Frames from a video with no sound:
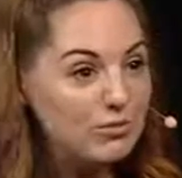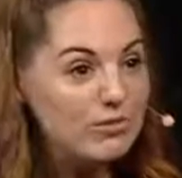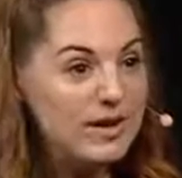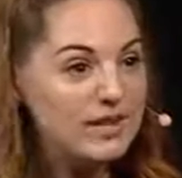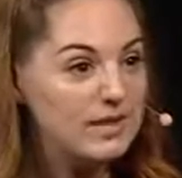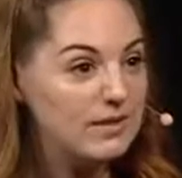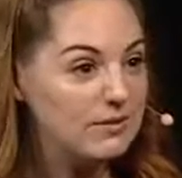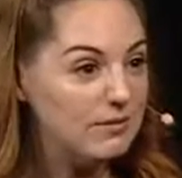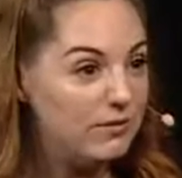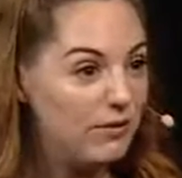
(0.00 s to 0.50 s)

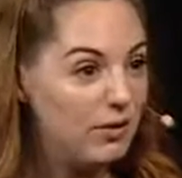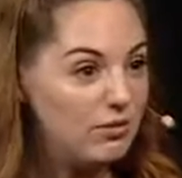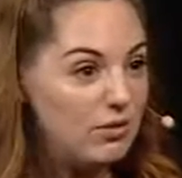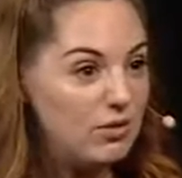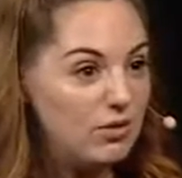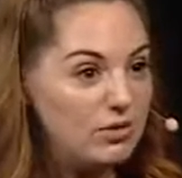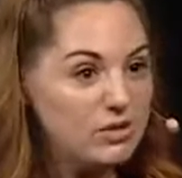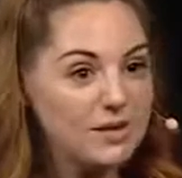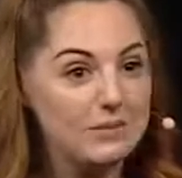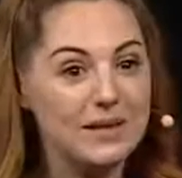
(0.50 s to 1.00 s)
make some phone
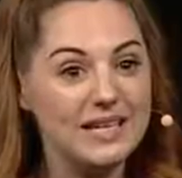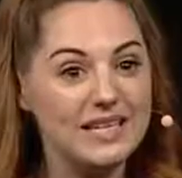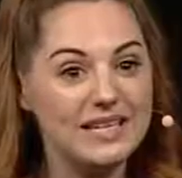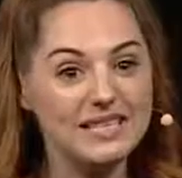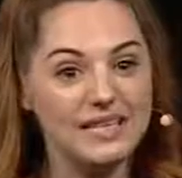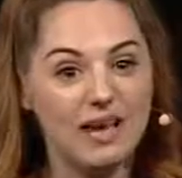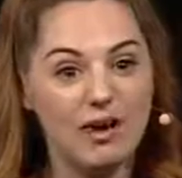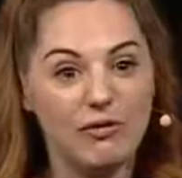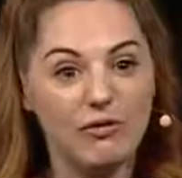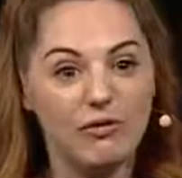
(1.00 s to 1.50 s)
calls and make
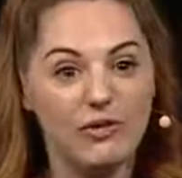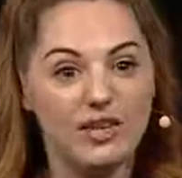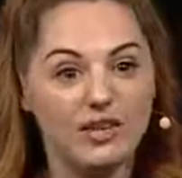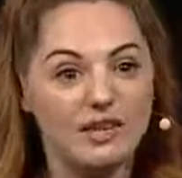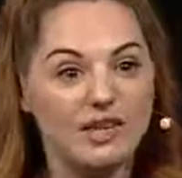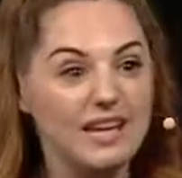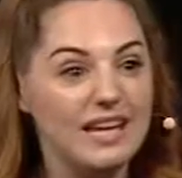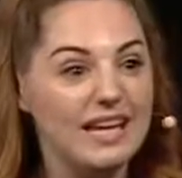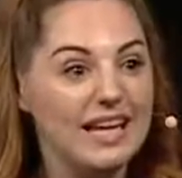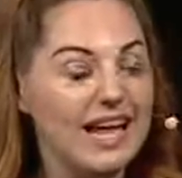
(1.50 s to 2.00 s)
yourself
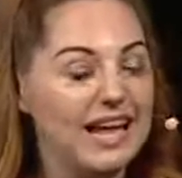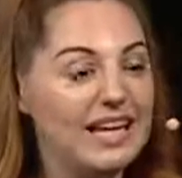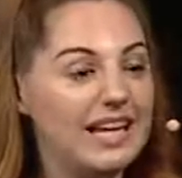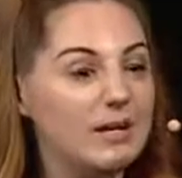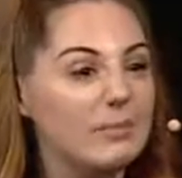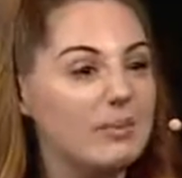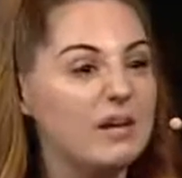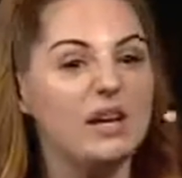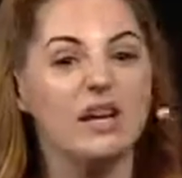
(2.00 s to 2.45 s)
feel a little bit